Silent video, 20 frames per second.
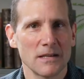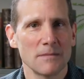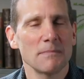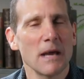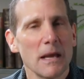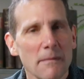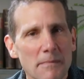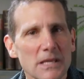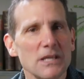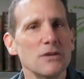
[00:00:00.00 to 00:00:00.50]

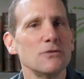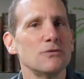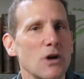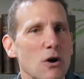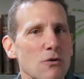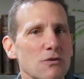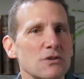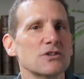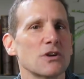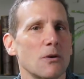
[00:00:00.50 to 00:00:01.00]
Maybe you
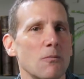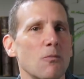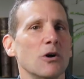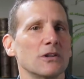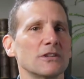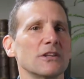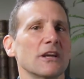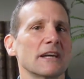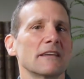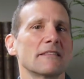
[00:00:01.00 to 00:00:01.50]
know
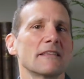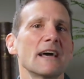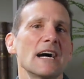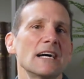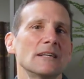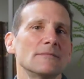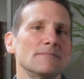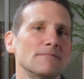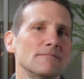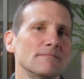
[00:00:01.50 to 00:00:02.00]
someone like
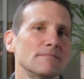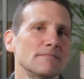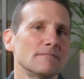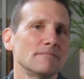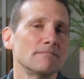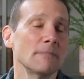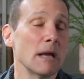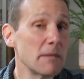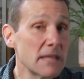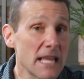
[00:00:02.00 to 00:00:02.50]
that.
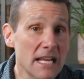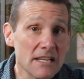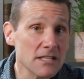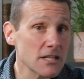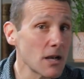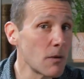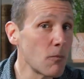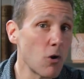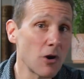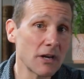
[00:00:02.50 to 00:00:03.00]
Maybe that
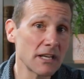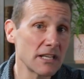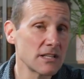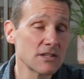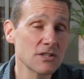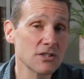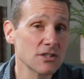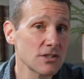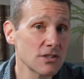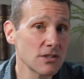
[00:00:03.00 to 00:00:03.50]
someone
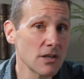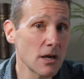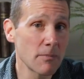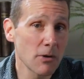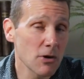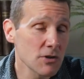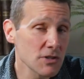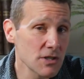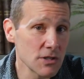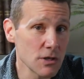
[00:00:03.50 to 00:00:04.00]
is a
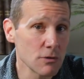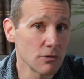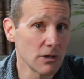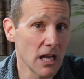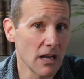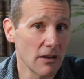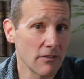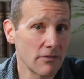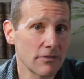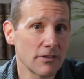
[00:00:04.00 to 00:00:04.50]
person you
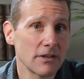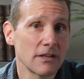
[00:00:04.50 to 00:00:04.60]
love.